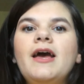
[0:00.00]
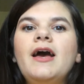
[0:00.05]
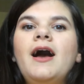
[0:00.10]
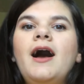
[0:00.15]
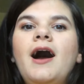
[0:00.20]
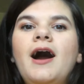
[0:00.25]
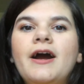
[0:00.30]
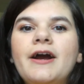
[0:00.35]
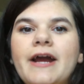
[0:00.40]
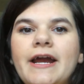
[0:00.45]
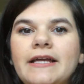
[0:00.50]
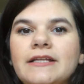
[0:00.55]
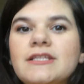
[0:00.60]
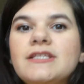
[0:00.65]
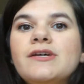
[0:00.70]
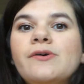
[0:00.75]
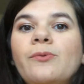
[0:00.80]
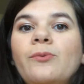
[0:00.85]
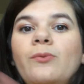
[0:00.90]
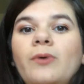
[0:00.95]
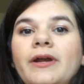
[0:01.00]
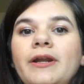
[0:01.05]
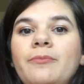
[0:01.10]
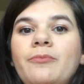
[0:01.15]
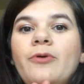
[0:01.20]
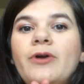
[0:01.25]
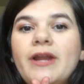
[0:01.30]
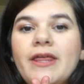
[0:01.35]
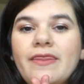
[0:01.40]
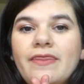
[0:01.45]
Alright, so one
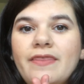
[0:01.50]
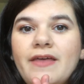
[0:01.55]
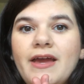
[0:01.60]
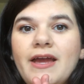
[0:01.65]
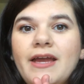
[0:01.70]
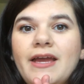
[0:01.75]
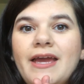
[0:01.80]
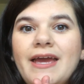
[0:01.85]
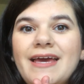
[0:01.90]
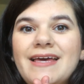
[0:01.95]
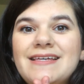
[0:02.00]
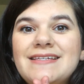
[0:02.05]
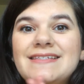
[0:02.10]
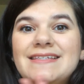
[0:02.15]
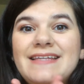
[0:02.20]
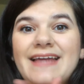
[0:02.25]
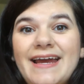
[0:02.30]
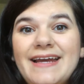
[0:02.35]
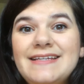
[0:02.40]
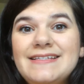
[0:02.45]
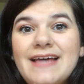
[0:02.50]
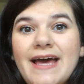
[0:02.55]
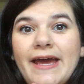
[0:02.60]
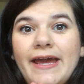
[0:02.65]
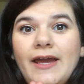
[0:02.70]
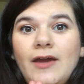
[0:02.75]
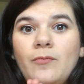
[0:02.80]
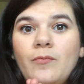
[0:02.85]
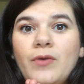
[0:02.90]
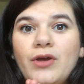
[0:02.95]
important thing is
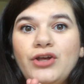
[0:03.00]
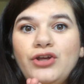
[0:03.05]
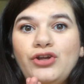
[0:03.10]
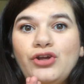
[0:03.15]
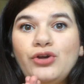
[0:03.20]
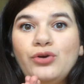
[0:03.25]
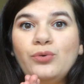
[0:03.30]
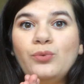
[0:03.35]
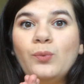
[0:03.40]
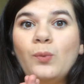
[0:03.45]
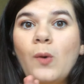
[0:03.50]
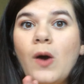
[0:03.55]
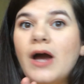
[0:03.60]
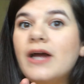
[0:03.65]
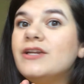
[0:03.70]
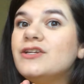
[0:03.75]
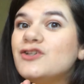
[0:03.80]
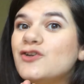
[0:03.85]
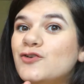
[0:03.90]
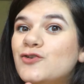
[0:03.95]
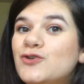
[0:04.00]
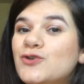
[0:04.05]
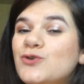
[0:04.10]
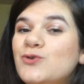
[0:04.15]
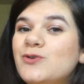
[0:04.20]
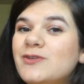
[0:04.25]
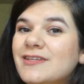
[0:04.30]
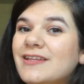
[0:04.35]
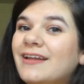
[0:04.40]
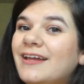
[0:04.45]
nighttime. You want to
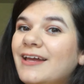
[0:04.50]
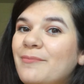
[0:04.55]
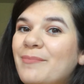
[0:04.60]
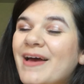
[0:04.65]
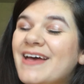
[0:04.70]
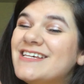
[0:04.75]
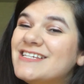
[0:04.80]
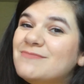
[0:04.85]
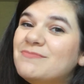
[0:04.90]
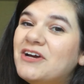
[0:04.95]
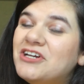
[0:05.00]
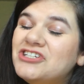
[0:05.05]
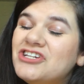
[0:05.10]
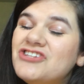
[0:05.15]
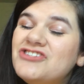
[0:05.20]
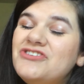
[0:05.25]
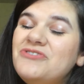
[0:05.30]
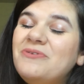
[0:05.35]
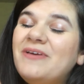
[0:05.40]
sleep as much as you